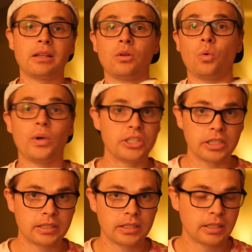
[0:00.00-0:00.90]
little
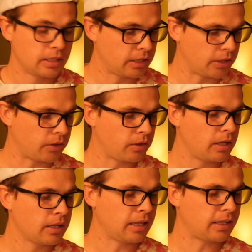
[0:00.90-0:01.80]
widget here.
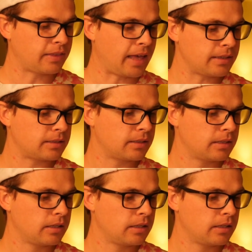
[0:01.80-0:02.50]
Click that.